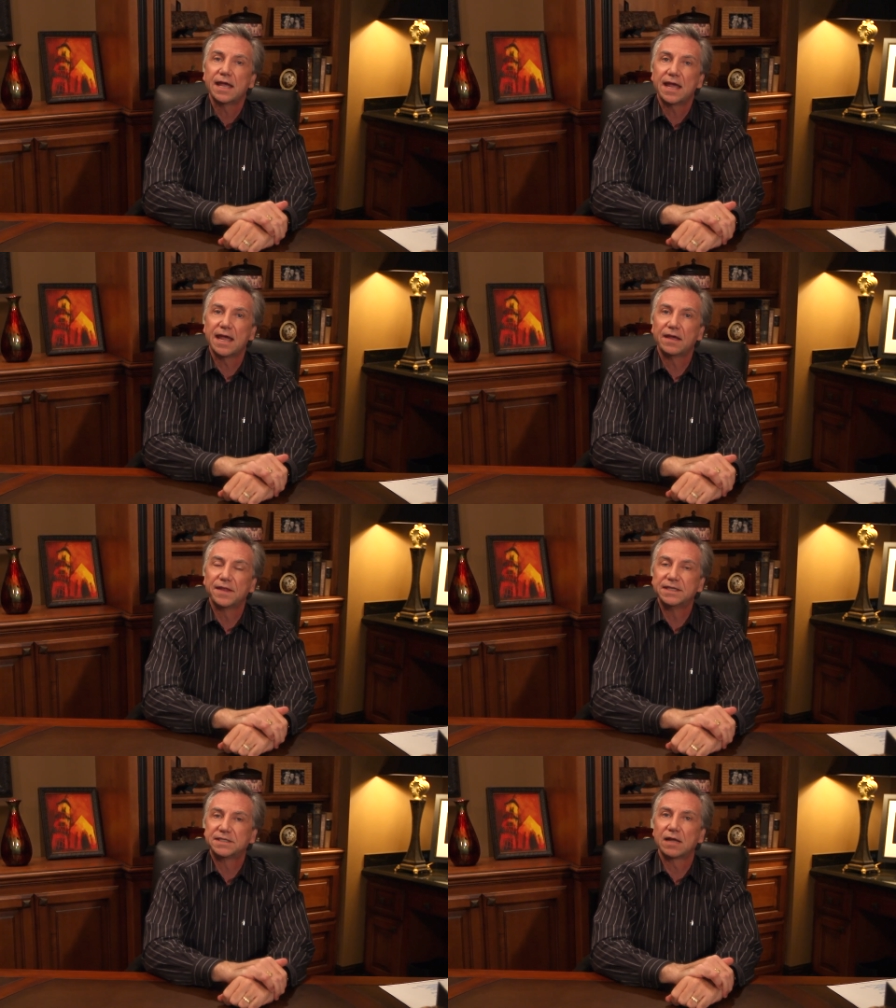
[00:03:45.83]
and
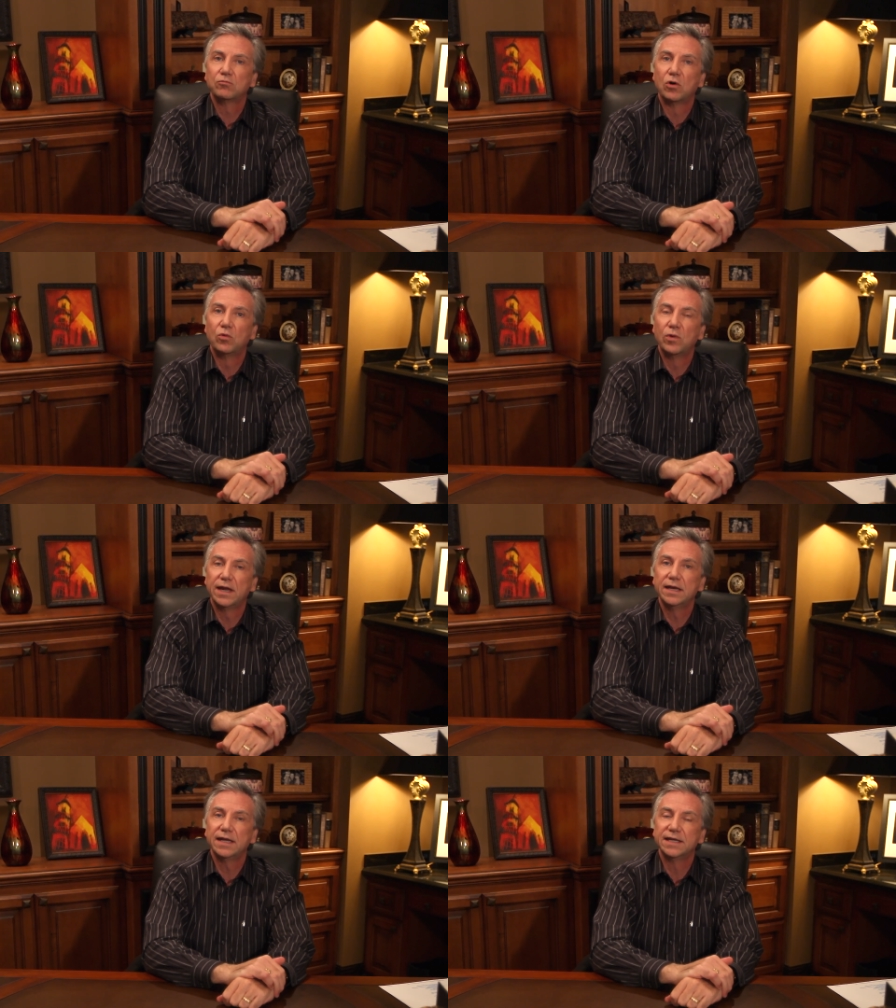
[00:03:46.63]
they said, Well,
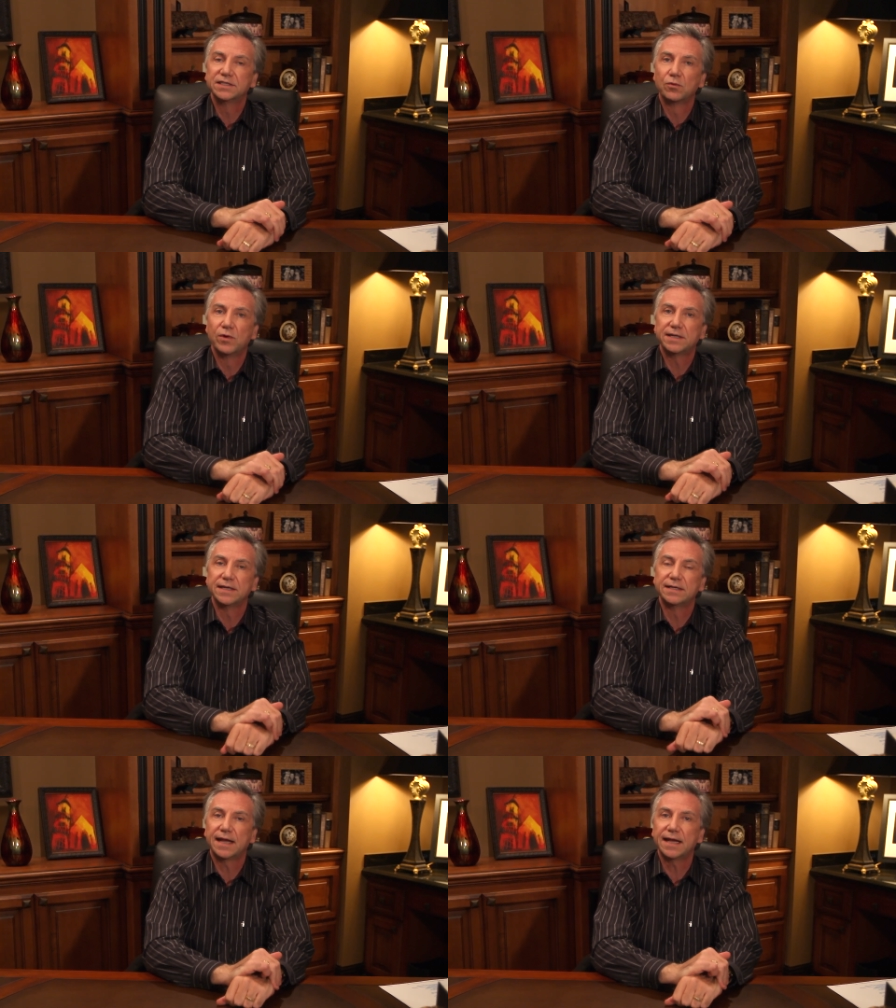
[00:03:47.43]
when is the
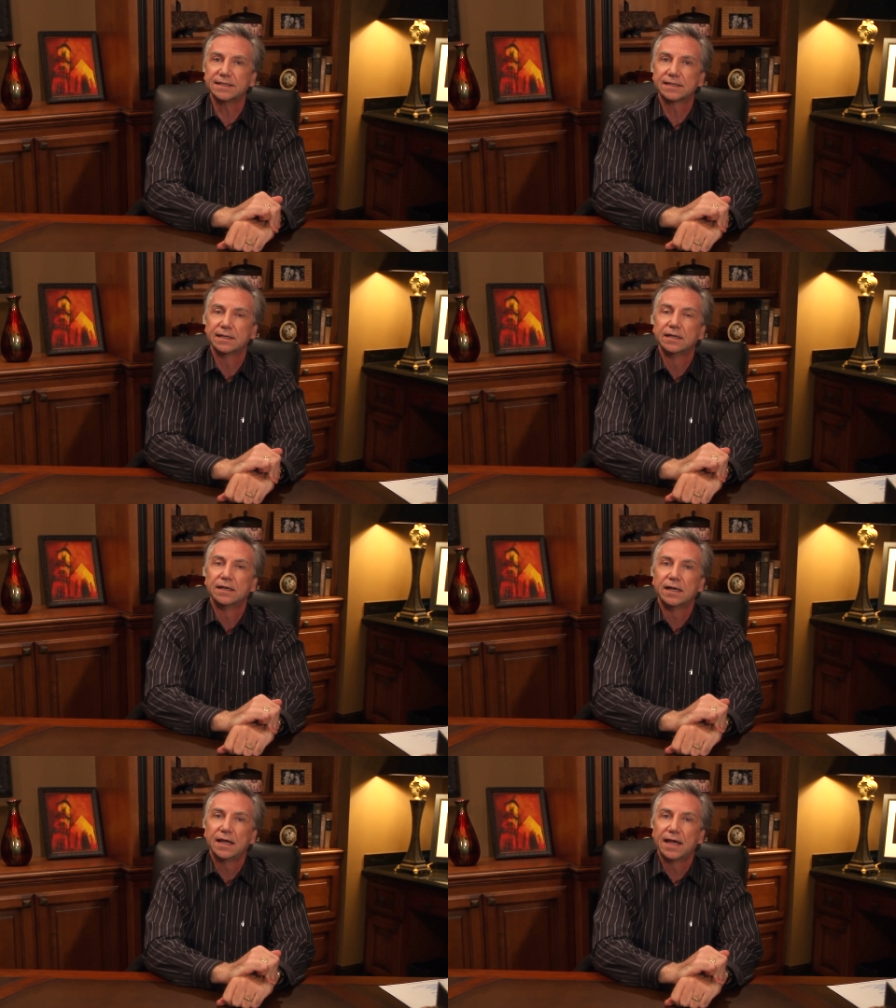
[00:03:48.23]
written test?
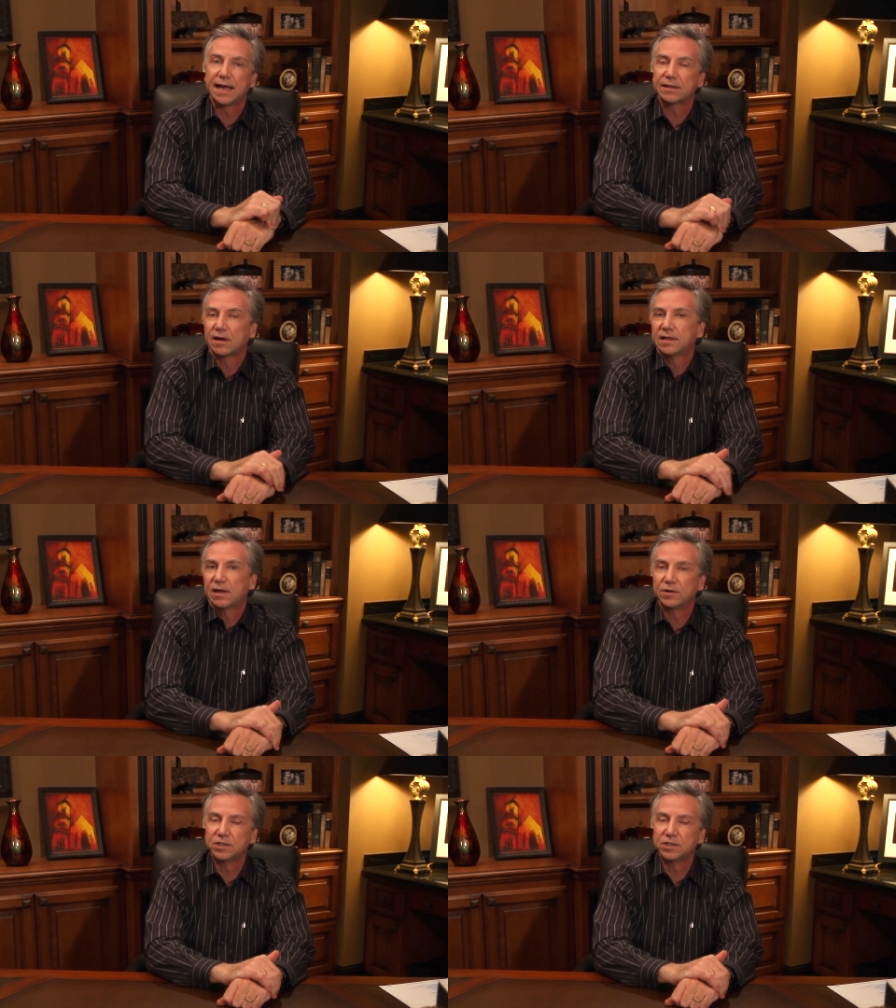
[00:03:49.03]
And I thought they were